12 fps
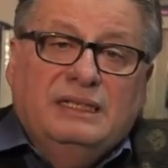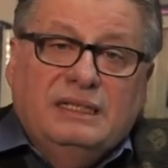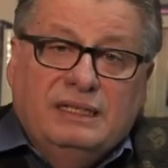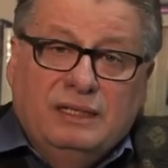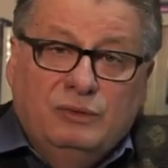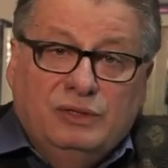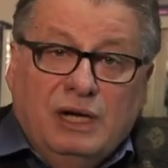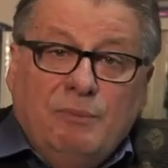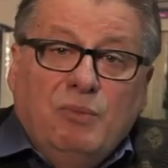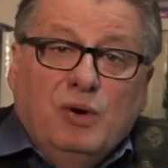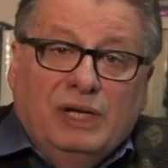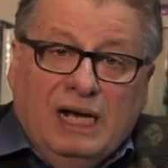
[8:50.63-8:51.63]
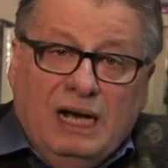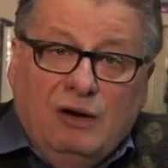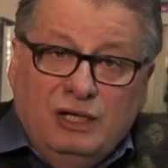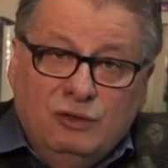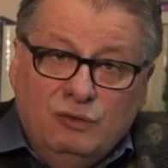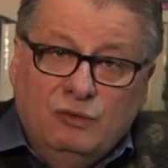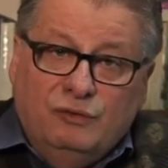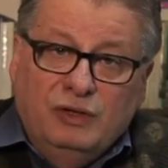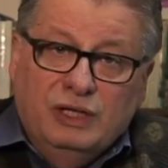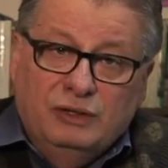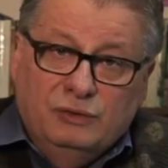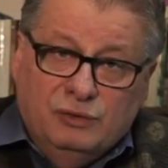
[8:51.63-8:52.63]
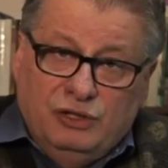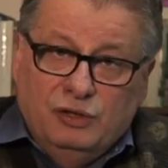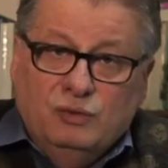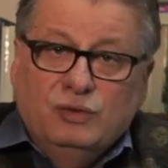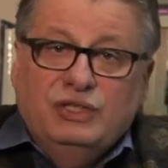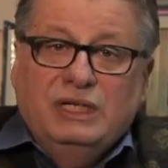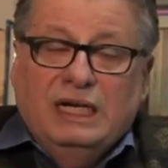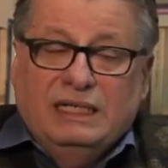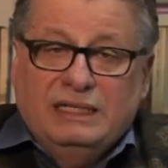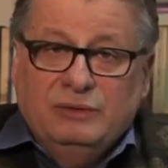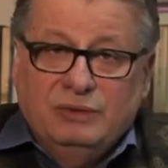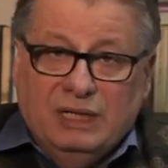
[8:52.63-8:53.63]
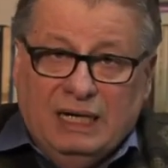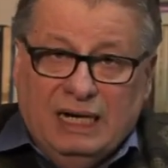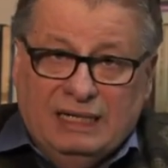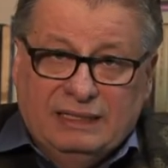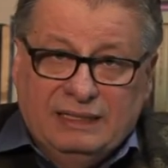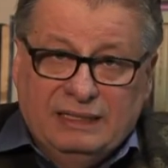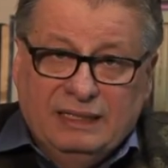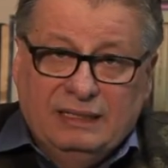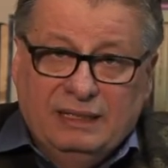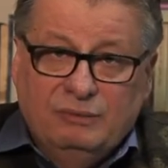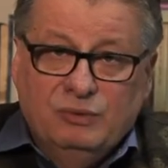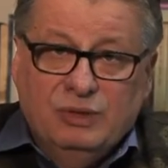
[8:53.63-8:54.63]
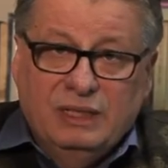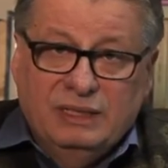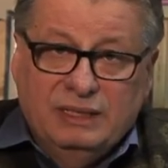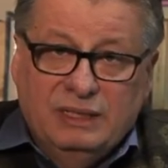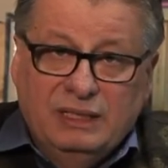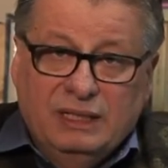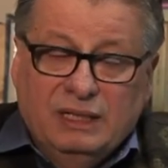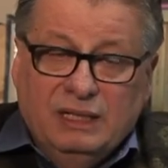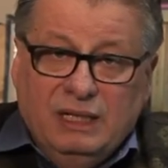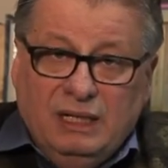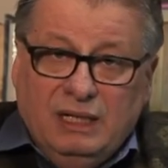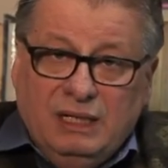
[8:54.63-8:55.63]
to support or participate in governments of class conciliation of the bourgeoisie